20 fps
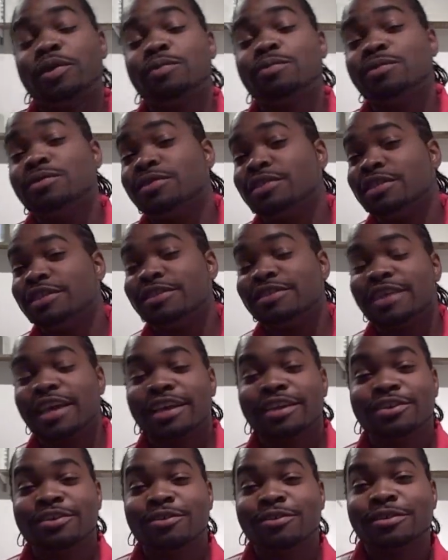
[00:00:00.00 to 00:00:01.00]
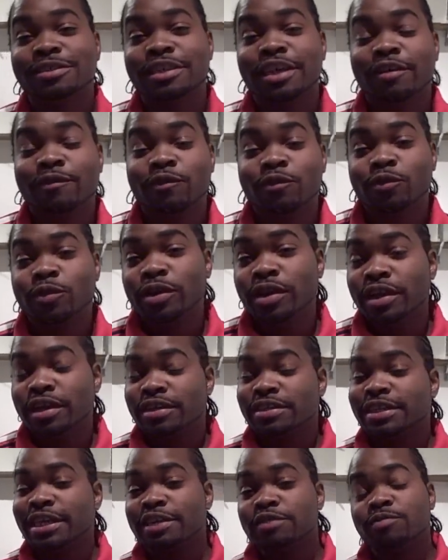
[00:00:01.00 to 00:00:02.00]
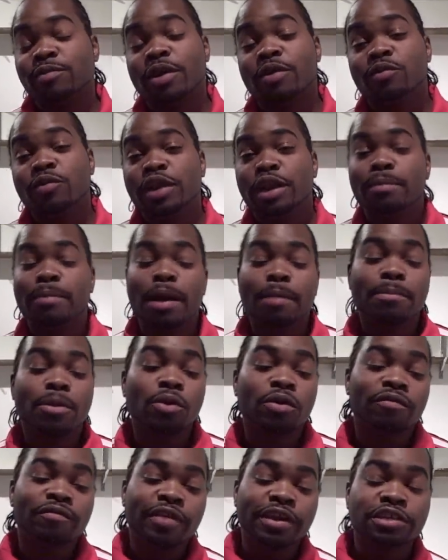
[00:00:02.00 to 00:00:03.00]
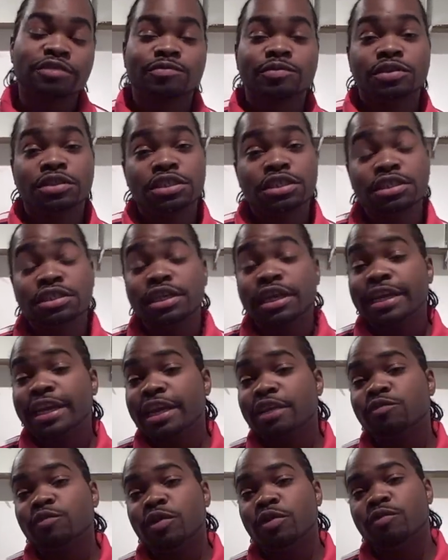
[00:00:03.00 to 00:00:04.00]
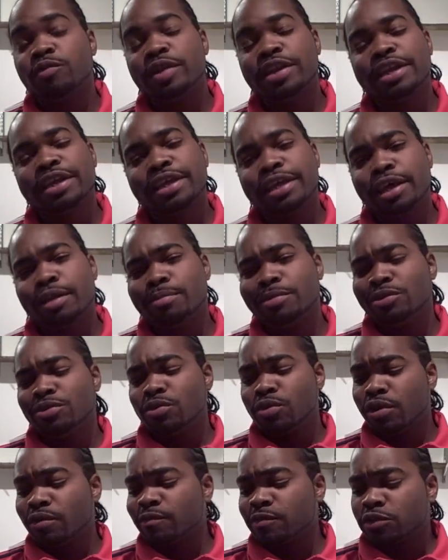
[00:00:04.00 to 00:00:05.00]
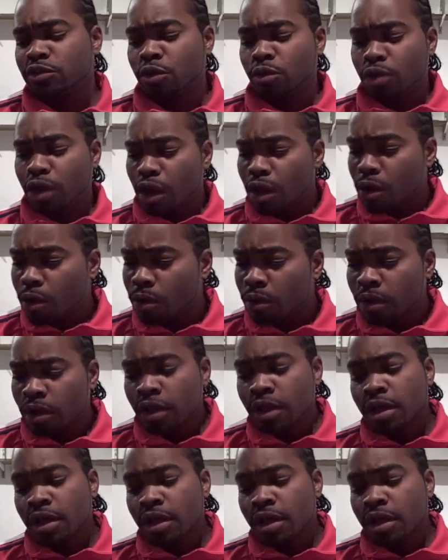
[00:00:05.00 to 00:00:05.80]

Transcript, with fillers: a people DJ, you know what I'm saying, for real, cause that's my, really my motivation for DJing, that's what really kept me doing it for so long,